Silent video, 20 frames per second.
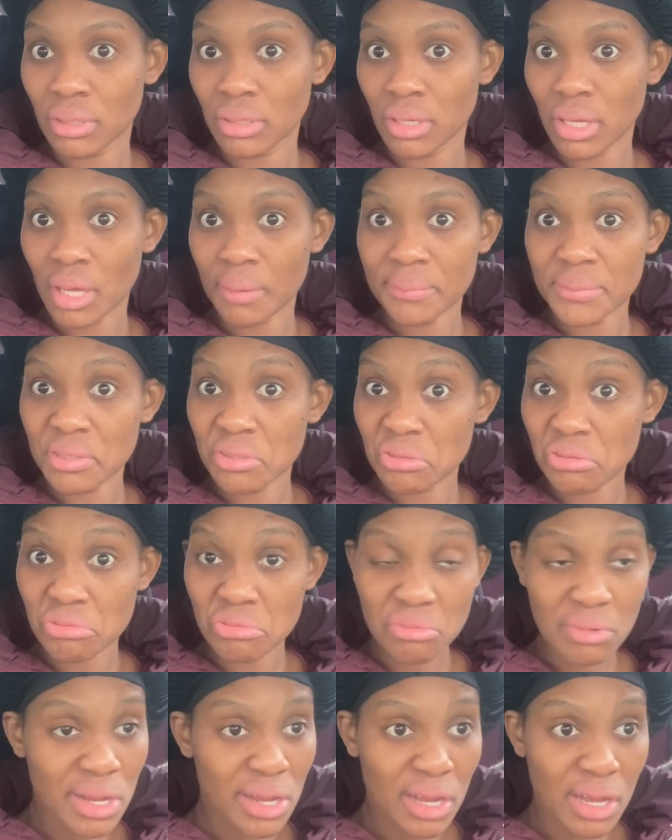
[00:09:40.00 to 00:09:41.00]
I
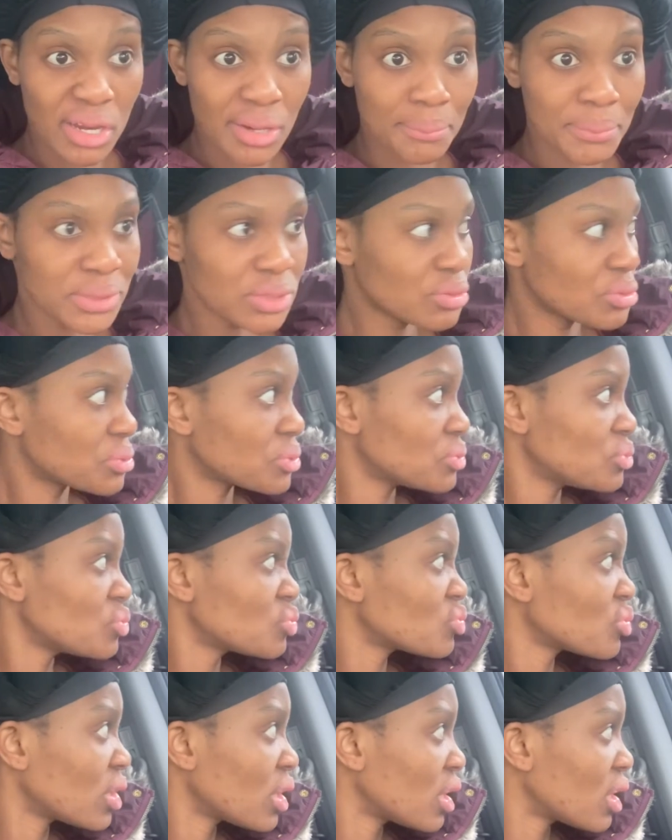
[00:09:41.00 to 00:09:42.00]
don't know her. I don't
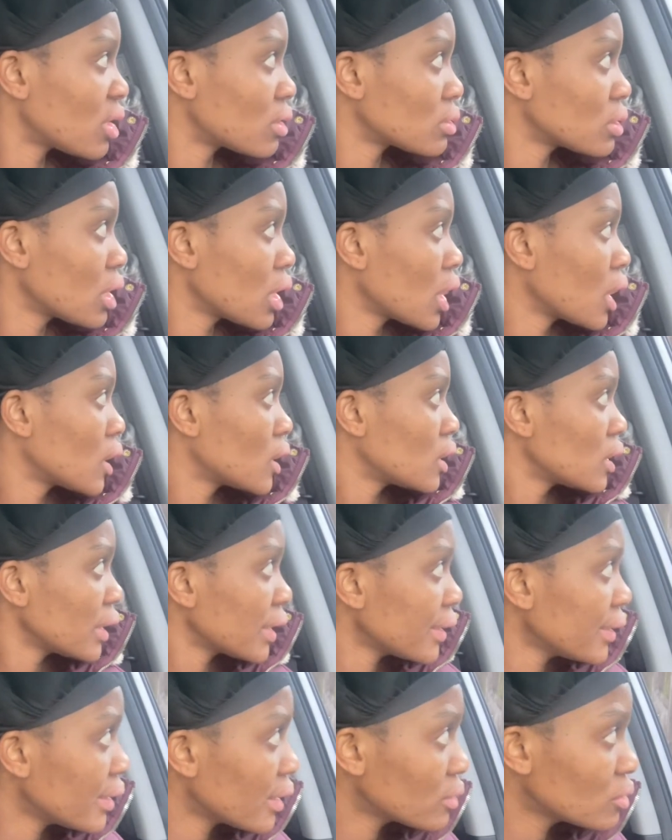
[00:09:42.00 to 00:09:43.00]
know her.
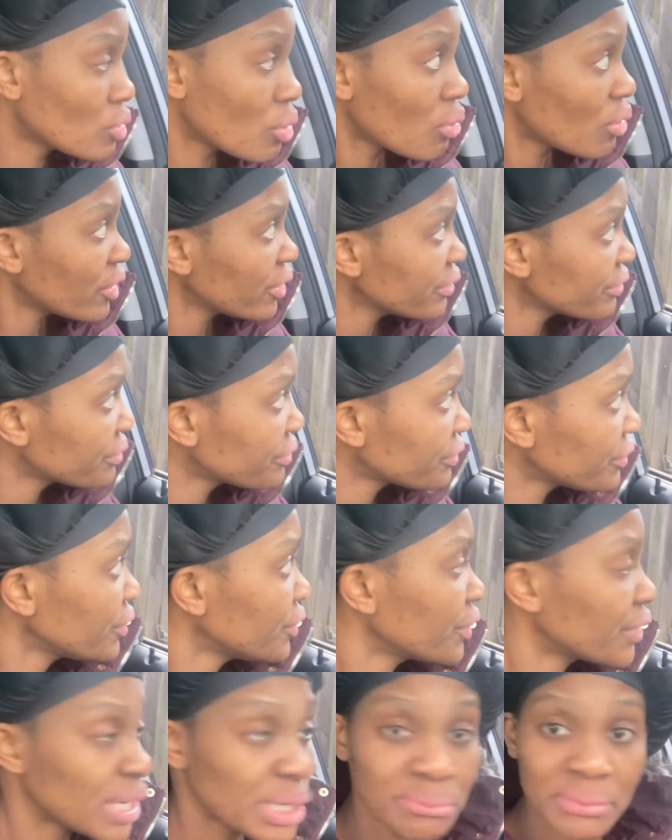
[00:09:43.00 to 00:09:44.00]
Lady, you don't live
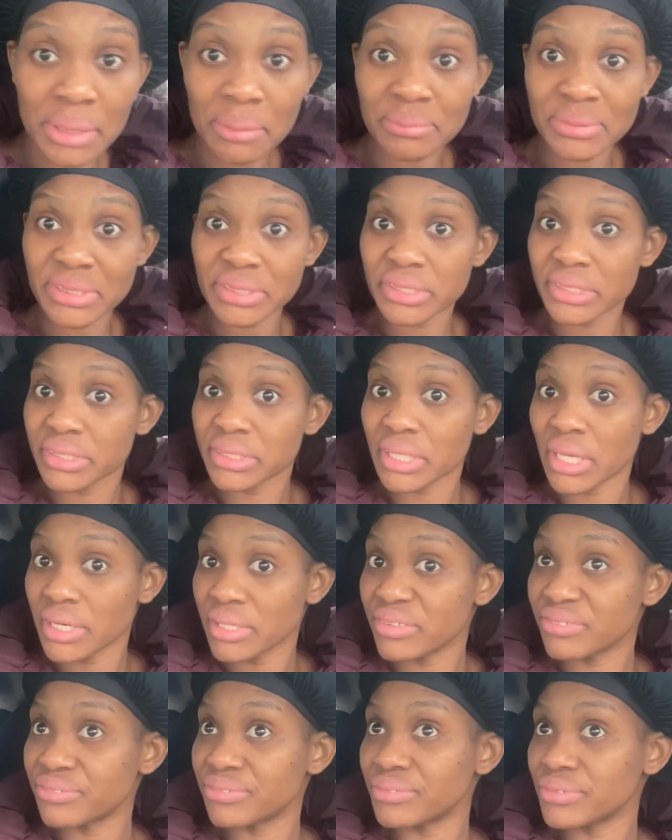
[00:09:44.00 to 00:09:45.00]
here. I mean, my sister
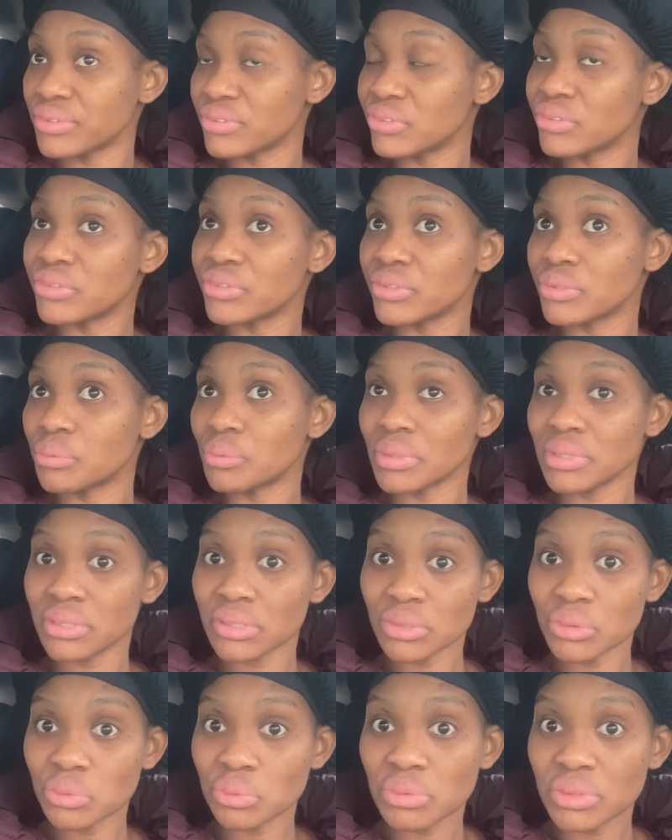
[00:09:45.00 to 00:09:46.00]
live here. What
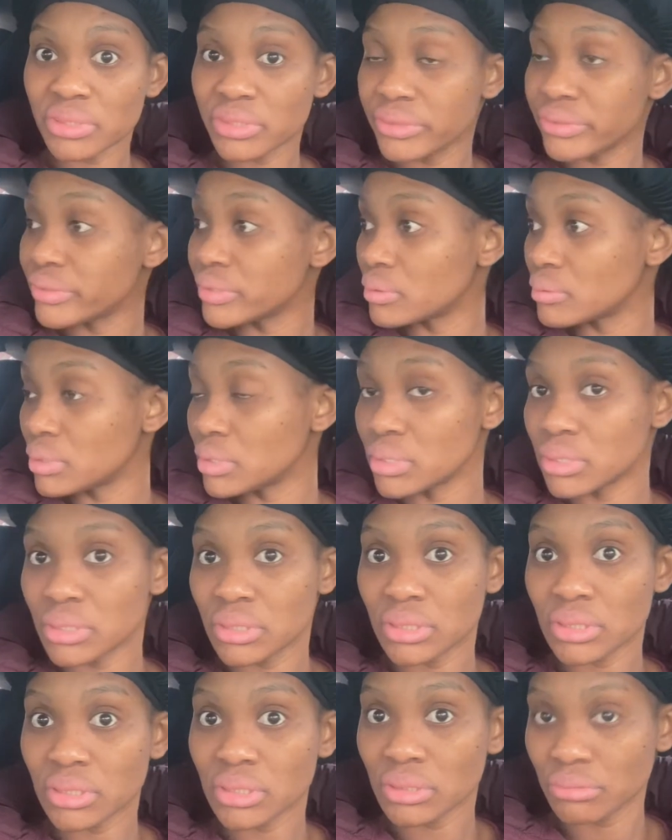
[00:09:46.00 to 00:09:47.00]
you doing here,
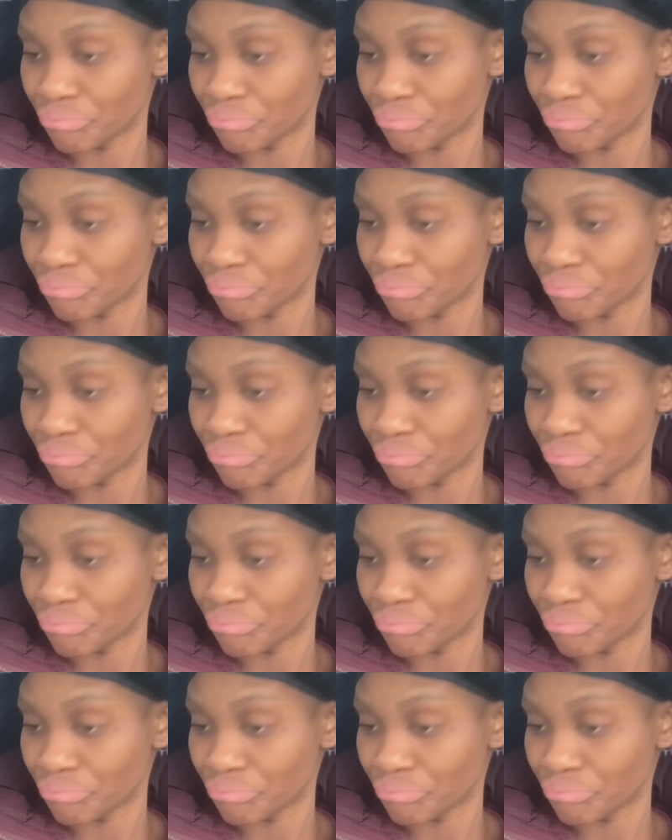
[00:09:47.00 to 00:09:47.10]
lady?